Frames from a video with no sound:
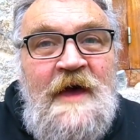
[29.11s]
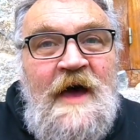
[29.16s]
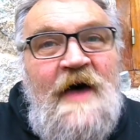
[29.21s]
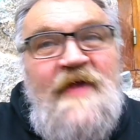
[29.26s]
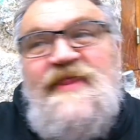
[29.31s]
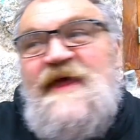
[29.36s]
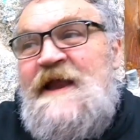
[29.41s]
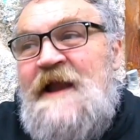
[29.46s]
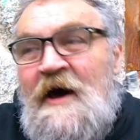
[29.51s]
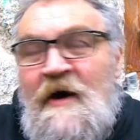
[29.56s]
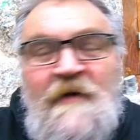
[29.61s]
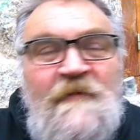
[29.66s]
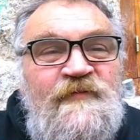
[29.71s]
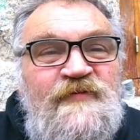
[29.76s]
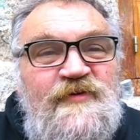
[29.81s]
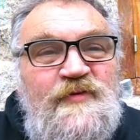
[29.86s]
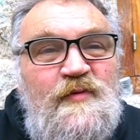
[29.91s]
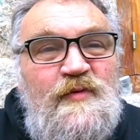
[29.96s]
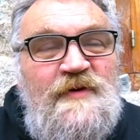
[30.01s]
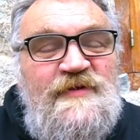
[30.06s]
and then
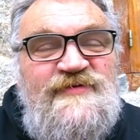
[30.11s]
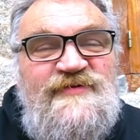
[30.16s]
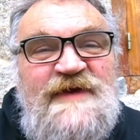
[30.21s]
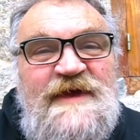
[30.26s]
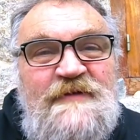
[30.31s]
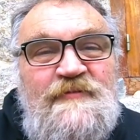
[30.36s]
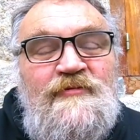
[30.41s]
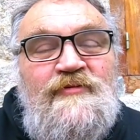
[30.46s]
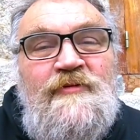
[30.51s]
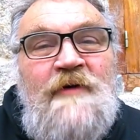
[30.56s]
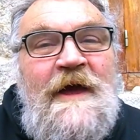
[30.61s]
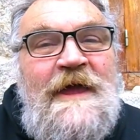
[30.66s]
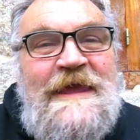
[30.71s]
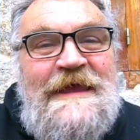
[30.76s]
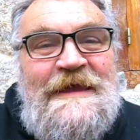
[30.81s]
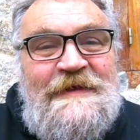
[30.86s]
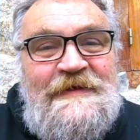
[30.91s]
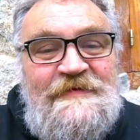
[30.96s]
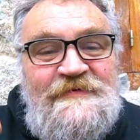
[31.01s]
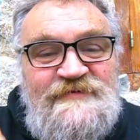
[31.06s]
afterwards it
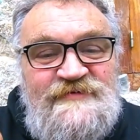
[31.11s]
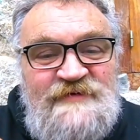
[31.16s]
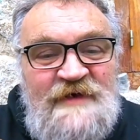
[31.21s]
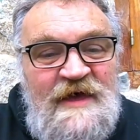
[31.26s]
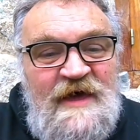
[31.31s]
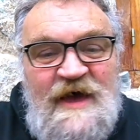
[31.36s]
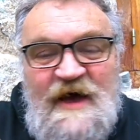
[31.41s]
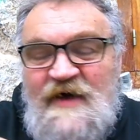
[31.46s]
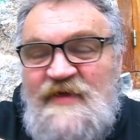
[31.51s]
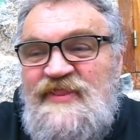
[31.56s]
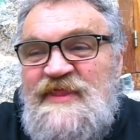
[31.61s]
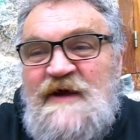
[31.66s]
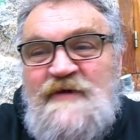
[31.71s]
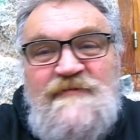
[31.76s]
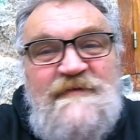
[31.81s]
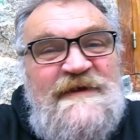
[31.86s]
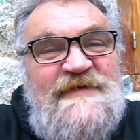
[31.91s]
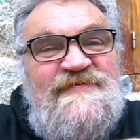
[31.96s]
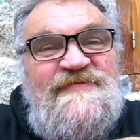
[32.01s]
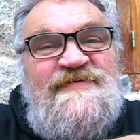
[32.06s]
rains and
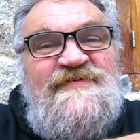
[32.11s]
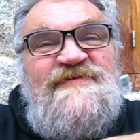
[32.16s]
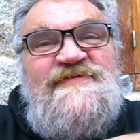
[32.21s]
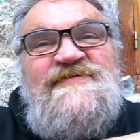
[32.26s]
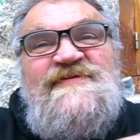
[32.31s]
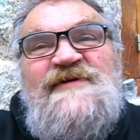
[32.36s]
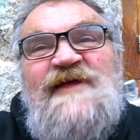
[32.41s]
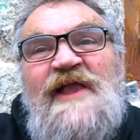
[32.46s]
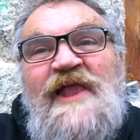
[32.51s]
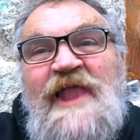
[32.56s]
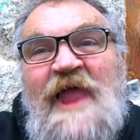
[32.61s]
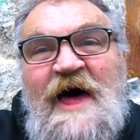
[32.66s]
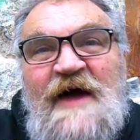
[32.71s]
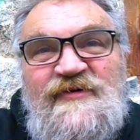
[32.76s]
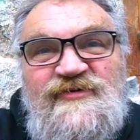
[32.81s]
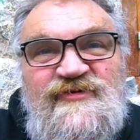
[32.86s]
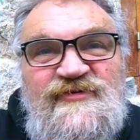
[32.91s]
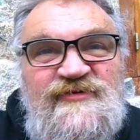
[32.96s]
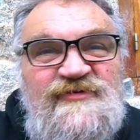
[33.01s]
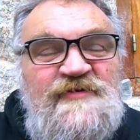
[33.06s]
there is
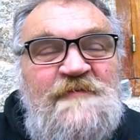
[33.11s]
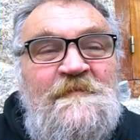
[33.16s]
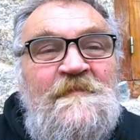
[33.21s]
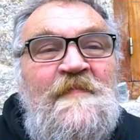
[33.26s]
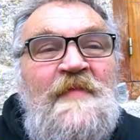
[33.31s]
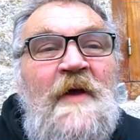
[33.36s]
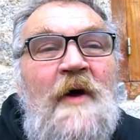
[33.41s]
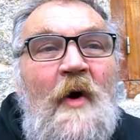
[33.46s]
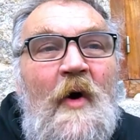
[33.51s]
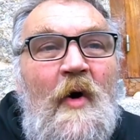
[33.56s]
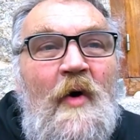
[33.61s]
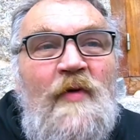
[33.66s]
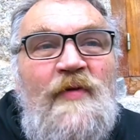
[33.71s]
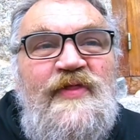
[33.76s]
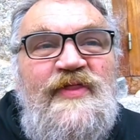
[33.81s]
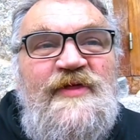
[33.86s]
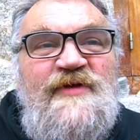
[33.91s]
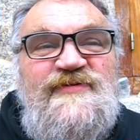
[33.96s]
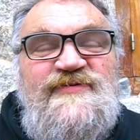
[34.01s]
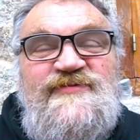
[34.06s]
slush
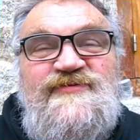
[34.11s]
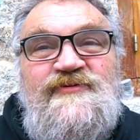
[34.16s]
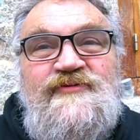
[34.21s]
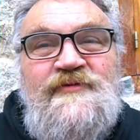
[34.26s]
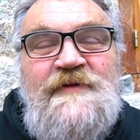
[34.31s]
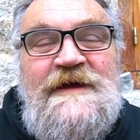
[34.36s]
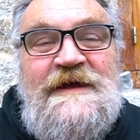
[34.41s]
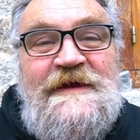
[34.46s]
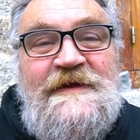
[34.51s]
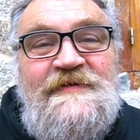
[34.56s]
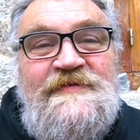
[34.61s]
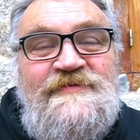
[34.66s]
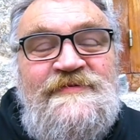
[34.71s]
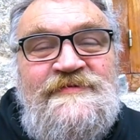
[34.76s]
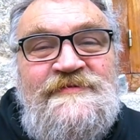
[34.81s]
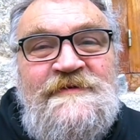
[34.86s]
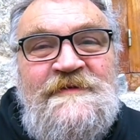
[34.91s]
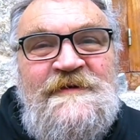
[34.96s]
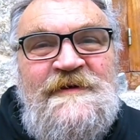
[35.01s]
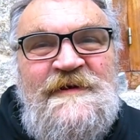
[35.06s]
on the streets.